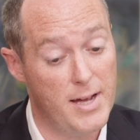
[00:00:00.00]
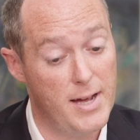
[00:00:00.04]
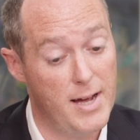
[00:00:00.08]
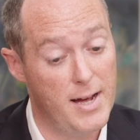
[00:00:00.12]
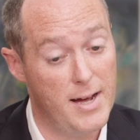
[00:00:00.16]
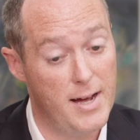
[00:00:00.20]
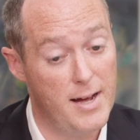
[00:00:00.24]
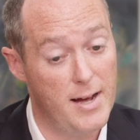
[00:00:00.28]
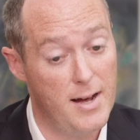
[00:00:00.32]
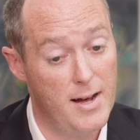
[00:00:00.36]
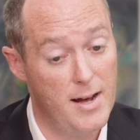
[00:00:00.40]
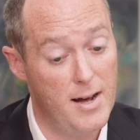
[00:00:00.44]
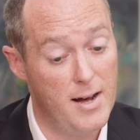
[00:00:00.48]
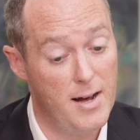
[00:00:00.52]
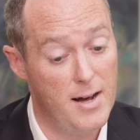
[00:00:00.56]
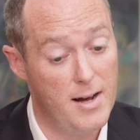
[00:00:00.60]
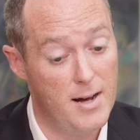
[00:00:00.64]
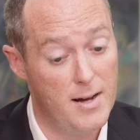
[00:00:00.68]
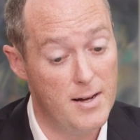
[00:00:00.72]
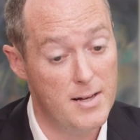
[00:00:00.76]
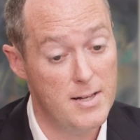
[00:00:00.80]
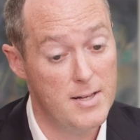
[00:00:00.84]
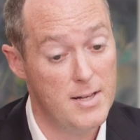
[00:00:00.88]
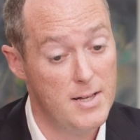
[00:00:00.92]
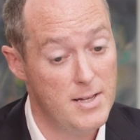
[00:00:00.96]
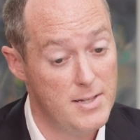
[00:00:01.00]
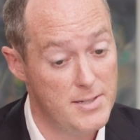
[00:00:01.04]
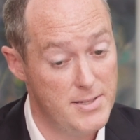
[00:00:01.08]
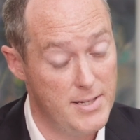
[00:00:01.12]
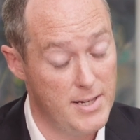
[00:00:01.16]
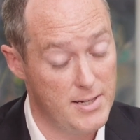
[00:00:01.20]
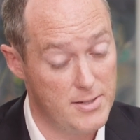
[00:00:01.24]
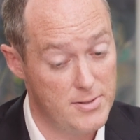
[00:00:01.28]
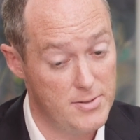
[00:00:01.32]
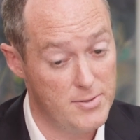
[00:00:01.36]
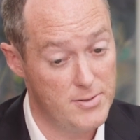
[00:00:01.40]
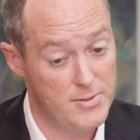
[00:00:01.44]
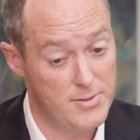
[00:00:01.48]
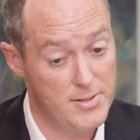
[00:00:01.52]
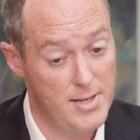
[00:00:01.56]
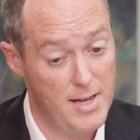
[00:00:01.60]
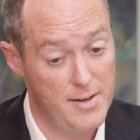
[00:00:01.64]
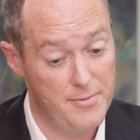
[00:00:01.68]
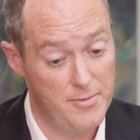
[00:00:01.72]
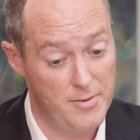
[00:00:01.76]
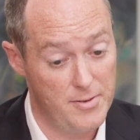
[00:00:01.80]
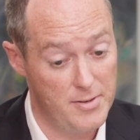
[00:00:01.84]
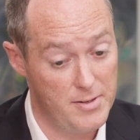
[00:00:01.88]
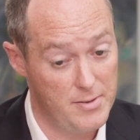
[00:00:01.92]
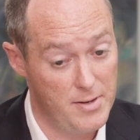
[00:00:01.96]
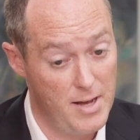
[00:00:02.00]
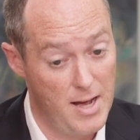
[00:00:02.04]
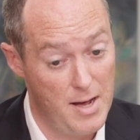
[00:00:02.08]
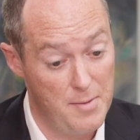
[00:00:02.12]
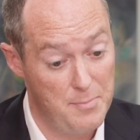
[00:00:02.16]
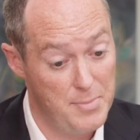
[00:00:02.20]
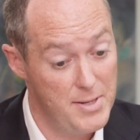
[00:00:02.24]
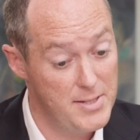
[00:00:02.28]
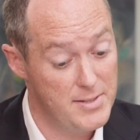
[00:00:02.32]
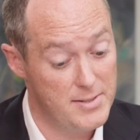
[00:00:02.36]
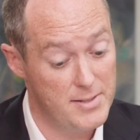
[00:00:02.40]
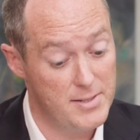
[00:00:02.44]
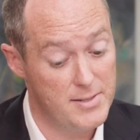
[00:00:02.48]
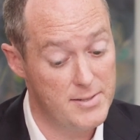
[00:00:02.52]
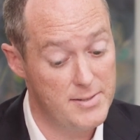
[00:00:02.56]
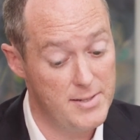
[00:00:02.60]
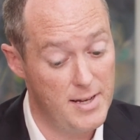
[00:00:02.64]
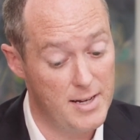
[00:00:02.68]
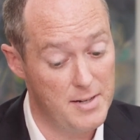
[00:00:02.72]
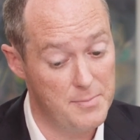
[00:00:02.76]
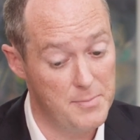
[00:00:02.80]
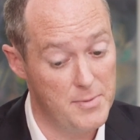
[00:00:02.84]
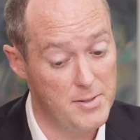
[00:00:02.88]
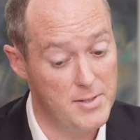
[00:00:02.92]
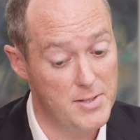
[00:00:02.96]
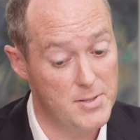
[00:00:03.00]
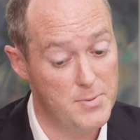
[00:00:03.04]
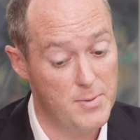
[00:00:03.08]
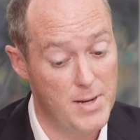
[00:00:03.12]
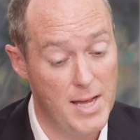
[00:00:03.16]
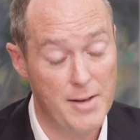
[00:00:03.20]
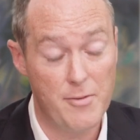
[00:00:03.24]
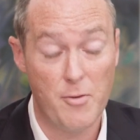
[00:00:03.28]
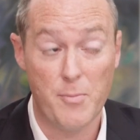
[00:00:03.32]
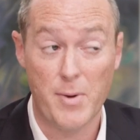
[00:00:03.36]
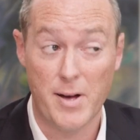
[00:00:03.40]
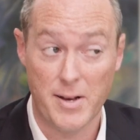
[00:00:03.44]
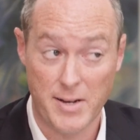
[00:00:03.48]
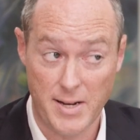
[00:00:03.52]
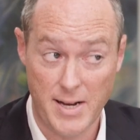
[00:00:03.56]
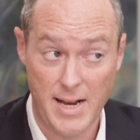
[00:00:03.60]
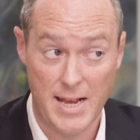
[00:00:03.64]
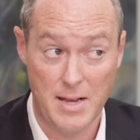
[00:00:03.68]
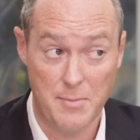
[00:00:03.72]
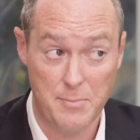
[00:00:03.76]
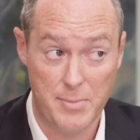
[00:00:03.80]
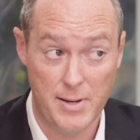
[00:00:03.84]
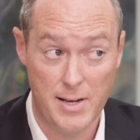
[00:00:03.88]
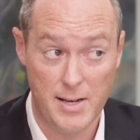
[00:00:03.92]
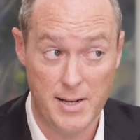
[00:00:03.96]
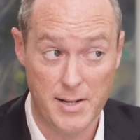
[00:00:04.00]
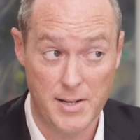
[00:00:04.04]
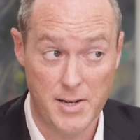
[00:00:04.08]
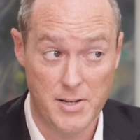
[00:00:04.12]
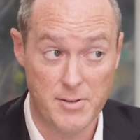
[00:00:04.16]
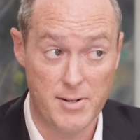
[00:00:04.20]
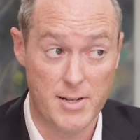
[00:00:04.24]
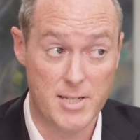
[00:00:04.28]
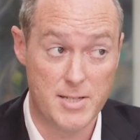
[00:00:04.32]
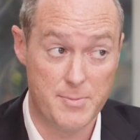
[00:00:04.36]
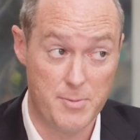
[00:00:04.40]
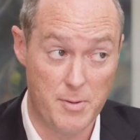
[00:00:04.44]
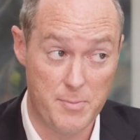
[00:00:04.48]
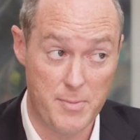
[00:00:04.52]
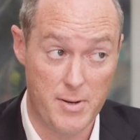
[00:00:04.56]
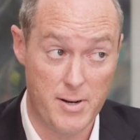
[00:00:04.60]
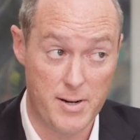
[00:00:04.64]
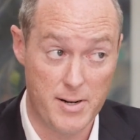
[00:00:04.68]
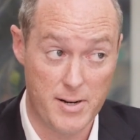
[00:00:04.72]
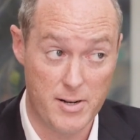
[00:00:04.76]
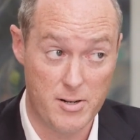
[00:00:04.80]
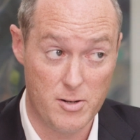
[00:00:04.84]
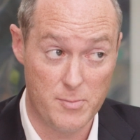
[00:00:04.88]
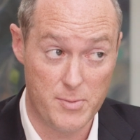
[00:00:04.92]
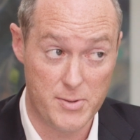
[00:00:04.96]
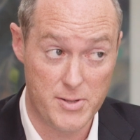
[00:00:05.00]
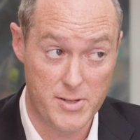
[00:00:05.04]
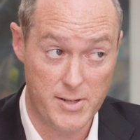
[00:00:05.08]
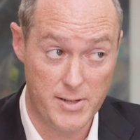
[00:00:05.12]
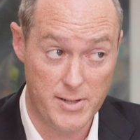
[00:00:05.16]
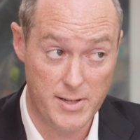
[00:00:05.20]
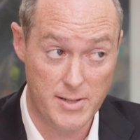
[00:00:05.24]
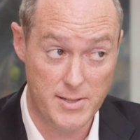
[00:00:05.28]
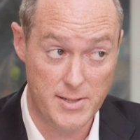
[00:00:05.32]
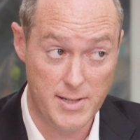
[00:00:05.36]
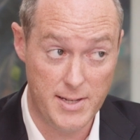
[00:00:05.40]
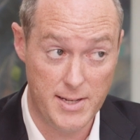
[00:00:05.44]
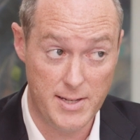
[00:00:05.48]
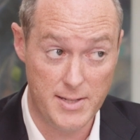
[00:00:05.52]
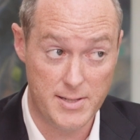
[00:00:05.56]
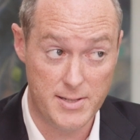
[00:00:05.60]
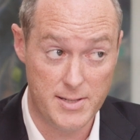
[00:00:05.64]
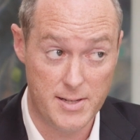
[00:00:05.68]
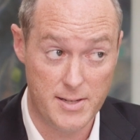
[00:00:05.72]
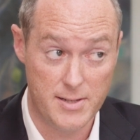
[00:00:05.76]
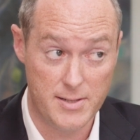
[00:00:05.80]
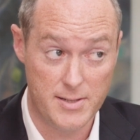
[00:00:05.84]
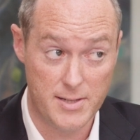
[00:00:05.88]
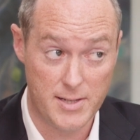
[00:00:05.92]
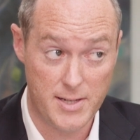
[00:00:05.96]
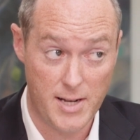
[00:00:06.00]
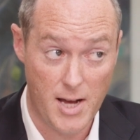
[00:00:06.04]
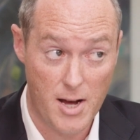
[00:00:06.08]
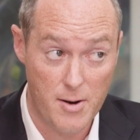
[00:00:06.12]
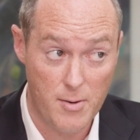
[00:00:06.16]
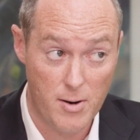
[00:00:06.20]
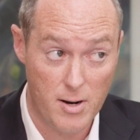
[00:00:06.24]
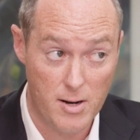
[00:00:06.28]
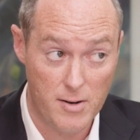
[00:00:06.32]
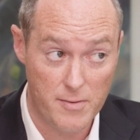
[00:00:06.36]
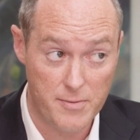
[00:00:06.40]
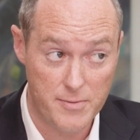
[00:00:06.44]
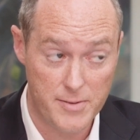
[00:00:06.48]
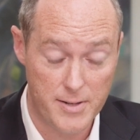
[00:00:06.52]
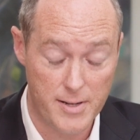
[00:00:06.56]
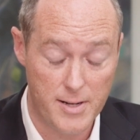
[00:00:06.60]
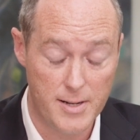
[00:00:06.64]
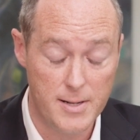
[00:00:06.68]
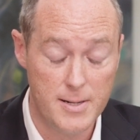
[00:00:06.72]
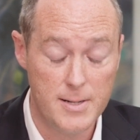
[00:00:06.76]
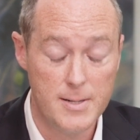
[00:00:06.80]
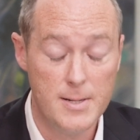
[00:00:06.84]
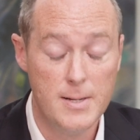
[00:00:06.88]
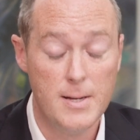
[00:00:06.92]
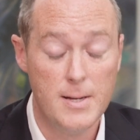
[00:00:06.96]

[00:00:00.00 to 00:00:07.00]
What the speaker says: our 6 or 7 business segments, we have about an 8 billion addressable market opportunity to go after.